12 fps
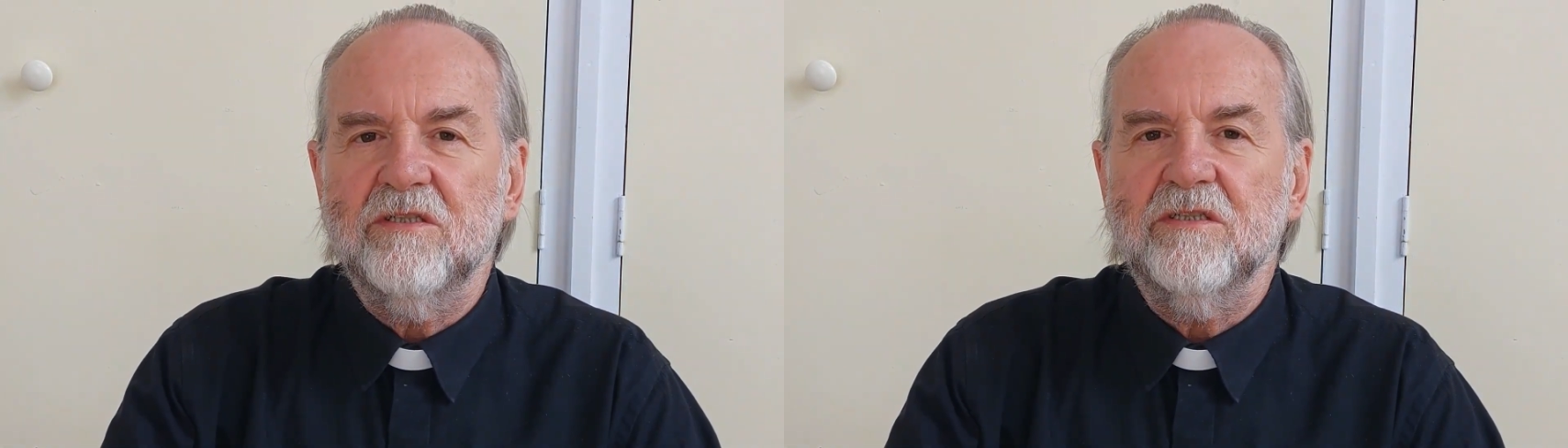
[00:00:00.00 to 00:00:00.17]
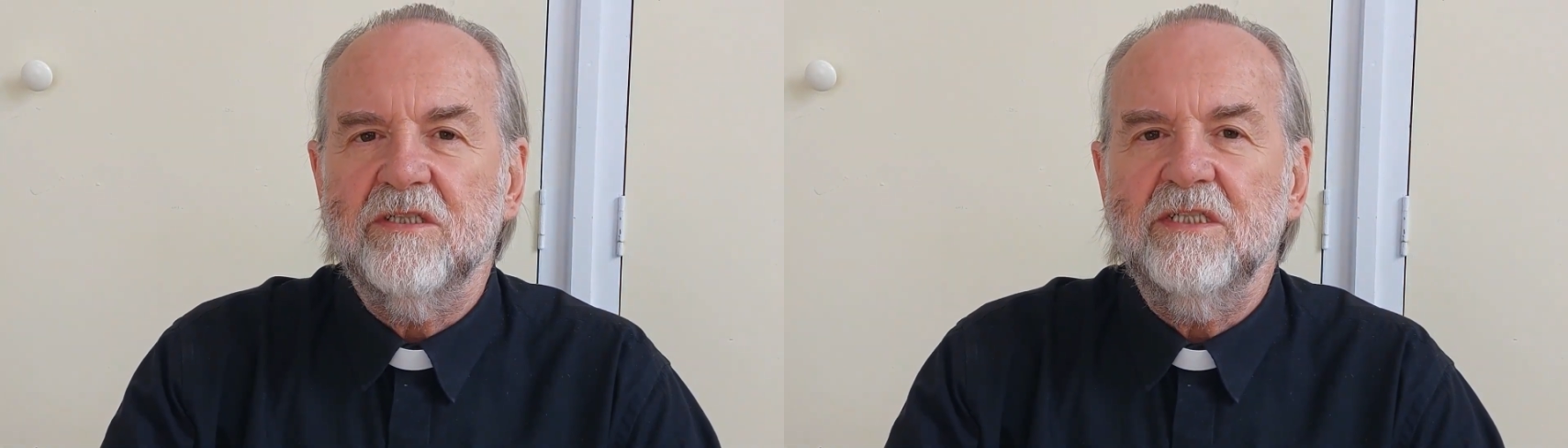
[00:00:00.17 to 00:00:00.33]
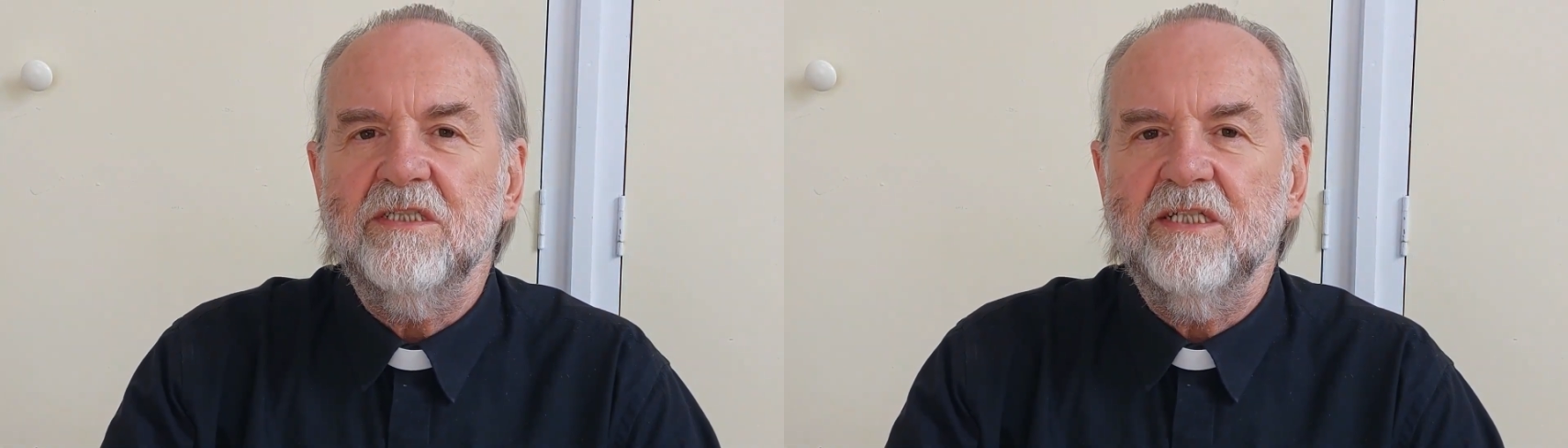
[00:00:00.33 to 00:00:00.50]

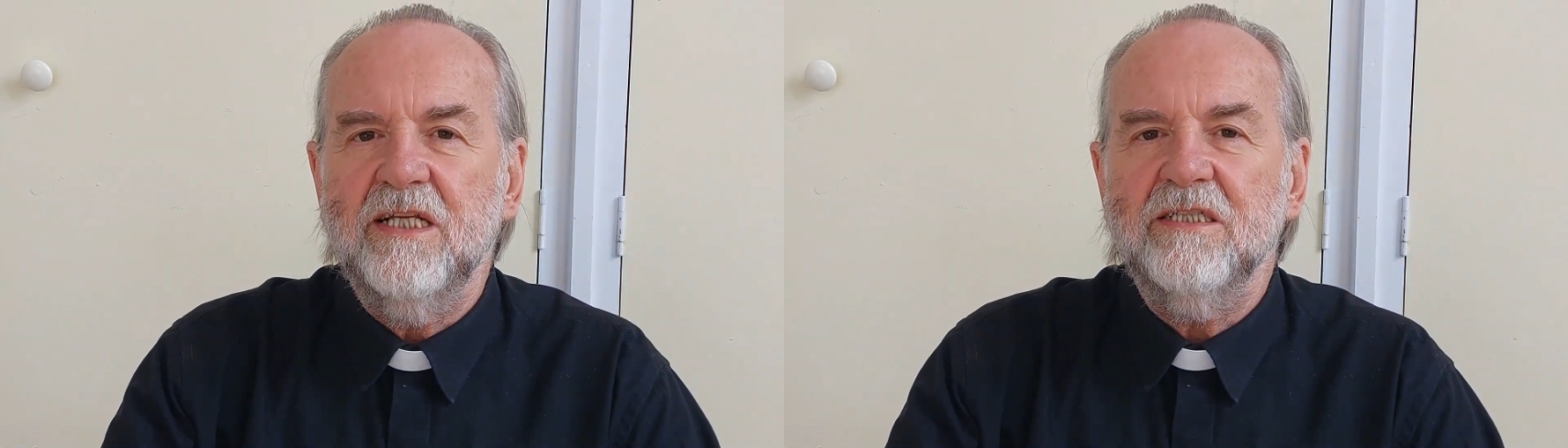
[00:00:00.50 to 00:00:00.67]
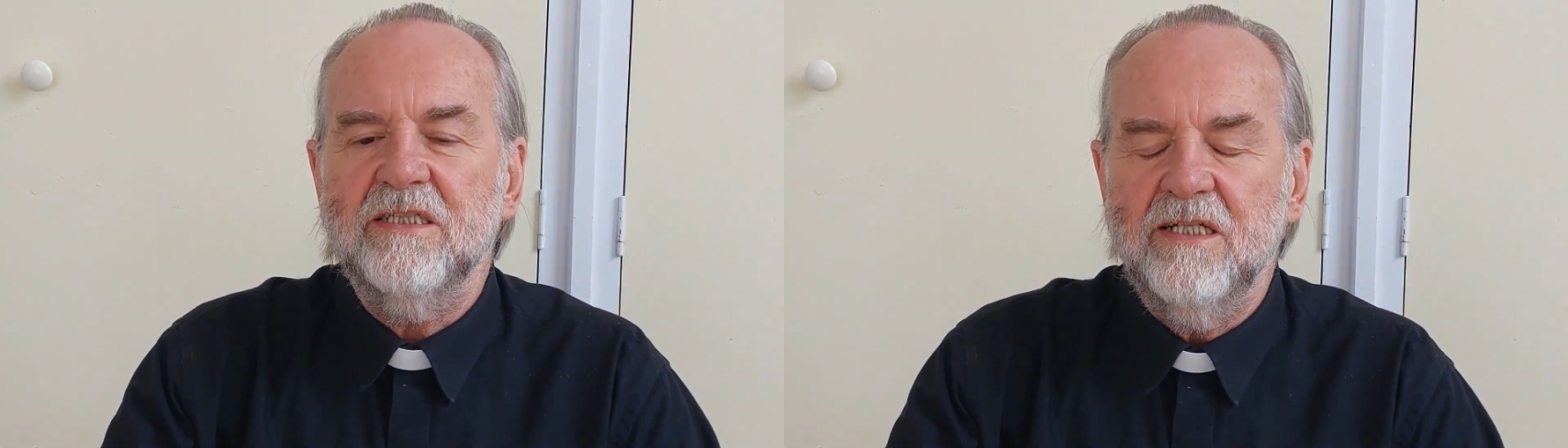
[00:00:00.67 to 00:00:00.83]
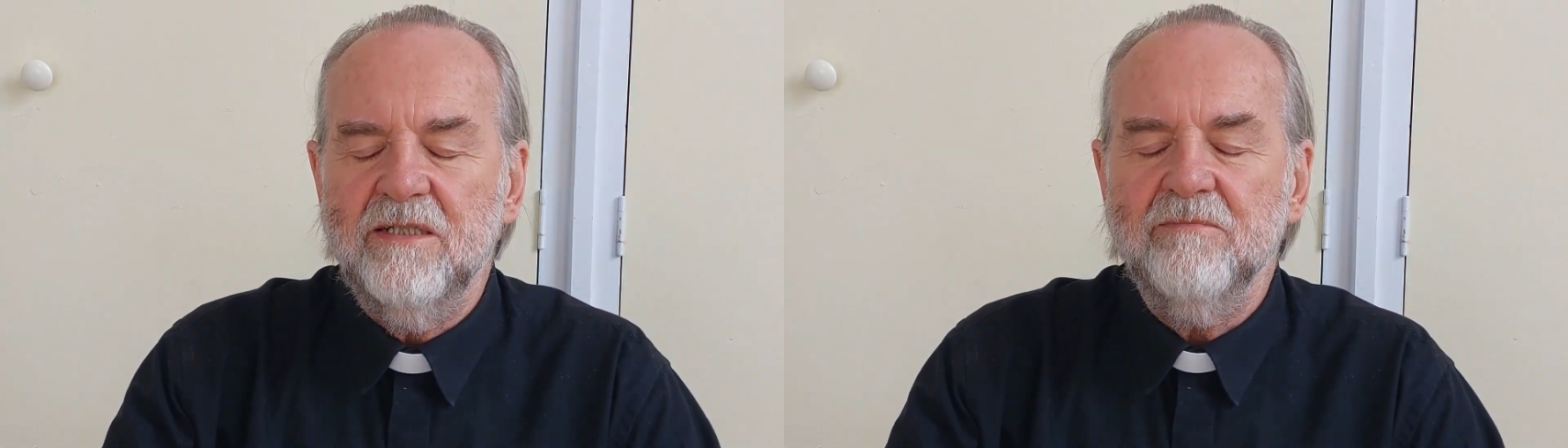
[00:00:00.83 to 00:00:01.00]
because they say
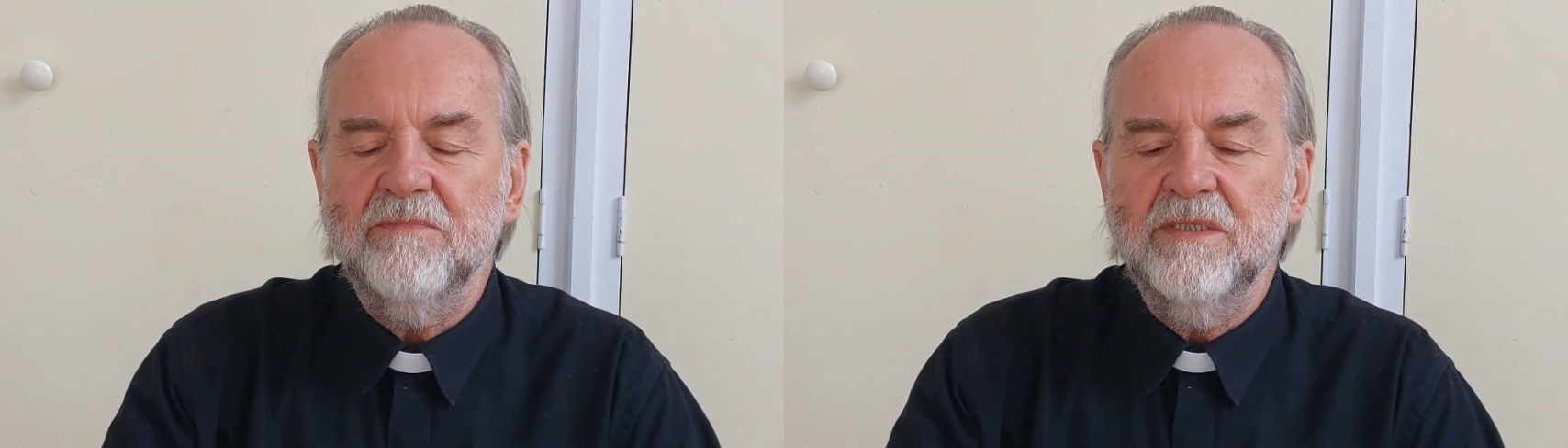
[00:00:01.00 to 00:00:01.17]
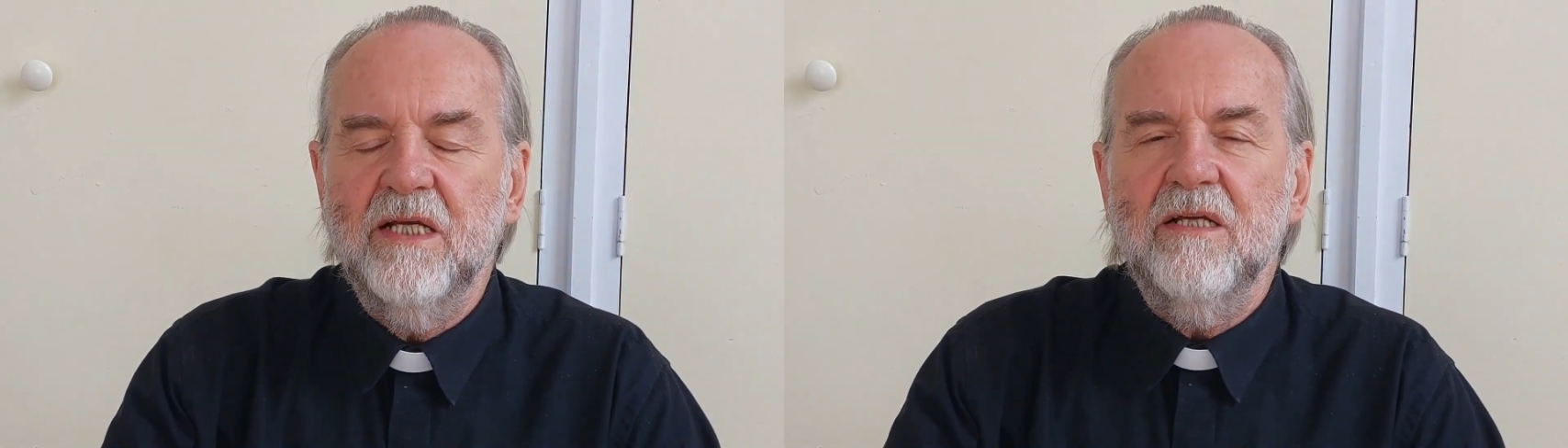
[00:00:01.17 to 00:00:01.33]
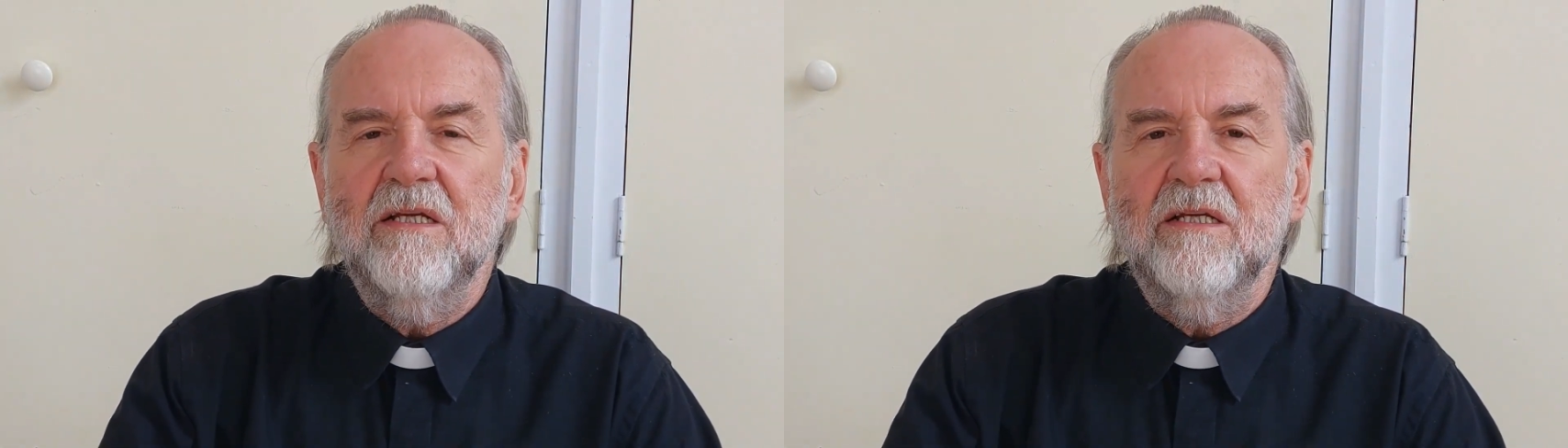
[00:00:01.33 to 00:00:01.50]
to Him